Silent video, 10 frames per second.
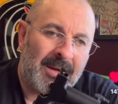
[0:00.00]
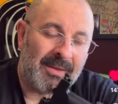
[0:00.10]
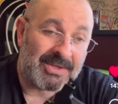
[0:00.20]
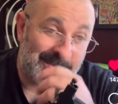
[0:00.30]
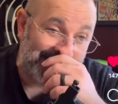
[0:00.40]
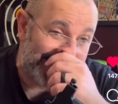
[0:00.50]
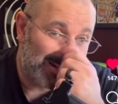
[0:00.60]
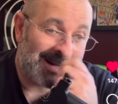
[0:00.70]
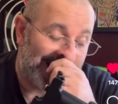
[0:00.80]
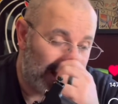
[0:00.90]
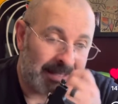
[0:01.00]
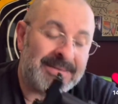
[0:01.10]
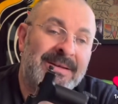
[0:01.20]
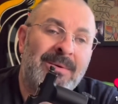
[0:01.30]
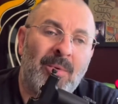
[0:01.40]
Now this machine I
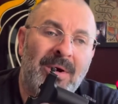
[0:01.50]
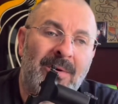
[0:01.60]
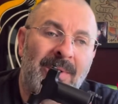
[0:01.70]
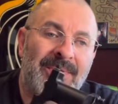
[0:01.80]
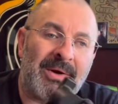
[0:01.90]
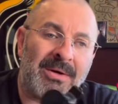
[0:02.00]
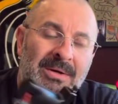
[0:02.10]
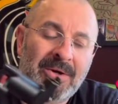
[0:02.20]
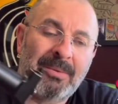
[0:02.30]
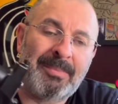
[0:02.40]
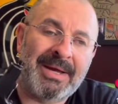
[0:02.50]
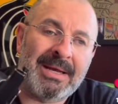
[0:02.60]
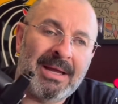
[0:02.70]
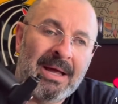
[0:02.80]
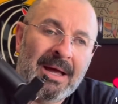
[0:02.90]
did work with a good
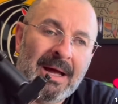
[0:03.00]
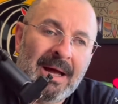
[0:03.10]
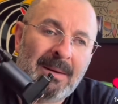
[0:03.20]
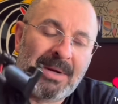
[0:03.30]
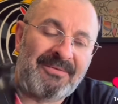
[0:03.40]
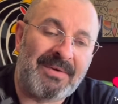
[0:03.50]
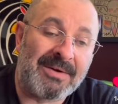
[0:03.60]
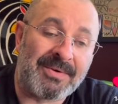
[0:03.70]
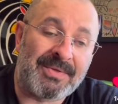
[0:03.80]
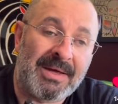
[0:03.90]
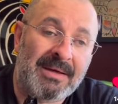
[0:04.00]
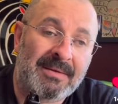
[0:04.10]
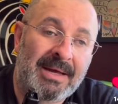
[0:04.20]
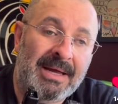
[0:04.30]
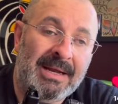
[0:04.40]
bit. My favorite thing
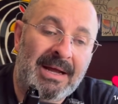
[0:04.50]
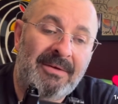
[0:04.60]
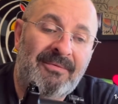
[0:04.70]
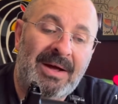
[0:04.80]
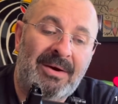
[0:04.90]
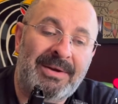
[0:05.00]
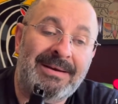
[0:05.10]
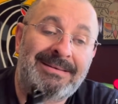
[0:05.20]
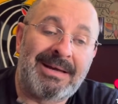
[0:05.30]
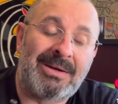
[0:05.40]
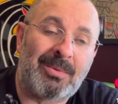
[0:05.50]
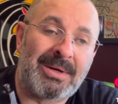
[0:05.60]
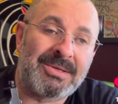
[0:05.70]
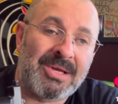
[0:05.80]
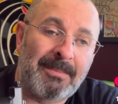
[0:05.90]
that I found it did
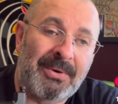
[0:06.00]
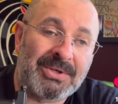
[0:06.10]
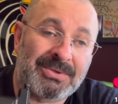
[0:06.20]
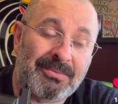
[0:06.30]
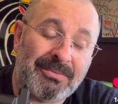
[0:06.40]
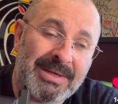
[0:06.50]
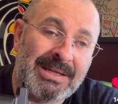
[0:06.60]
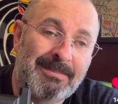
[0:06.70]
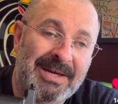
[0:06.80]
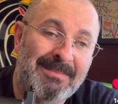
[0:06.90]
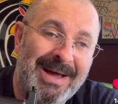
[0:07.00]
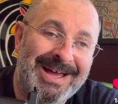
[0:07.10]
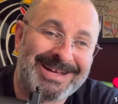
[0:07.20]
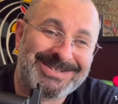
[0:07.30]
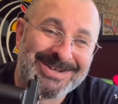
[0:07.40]
was it pushed really big
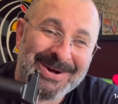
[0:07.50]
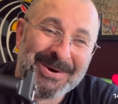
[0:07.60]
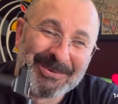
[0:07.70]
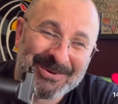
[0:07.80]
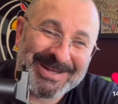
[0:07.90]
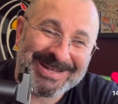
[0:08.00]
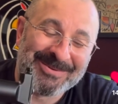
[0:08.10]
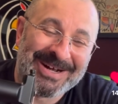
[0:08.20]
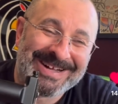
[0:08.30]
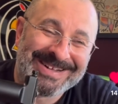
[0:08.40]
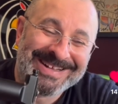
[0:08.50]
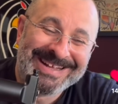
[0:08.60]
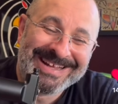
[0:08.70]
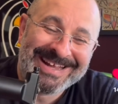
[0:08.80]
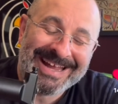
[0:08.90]
mags really well,
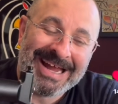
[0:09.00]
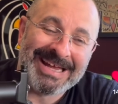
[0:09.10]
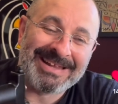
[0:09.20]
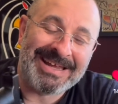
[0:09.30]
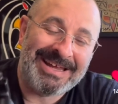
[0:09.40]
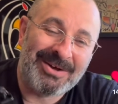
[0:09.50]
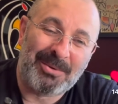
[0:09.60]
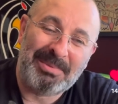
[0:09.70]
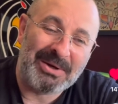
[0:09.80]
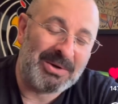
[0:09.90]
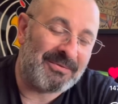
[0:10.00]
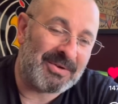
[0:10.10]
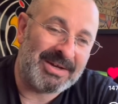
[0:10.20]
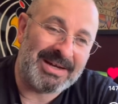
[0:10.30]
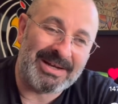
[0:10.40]
and they healed
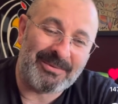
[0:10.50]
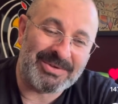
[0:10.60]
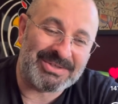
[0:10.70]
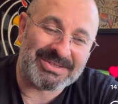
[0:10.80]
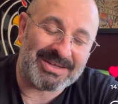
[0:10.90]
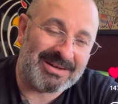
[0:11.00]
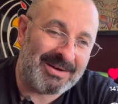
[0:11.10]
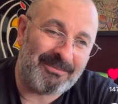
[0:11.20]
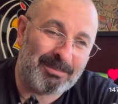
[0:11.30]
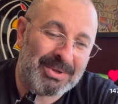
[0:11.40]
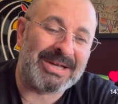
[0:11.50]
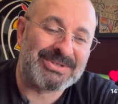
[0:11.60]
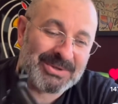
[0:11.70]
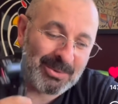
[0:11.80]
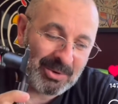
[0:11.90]
beautifully, and it was just a
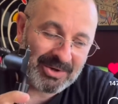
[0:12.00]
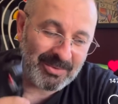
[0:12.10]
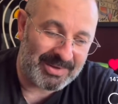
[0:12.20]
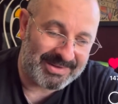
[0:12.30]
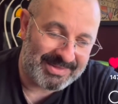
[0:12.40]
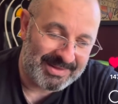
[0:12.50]
pleasure to work with.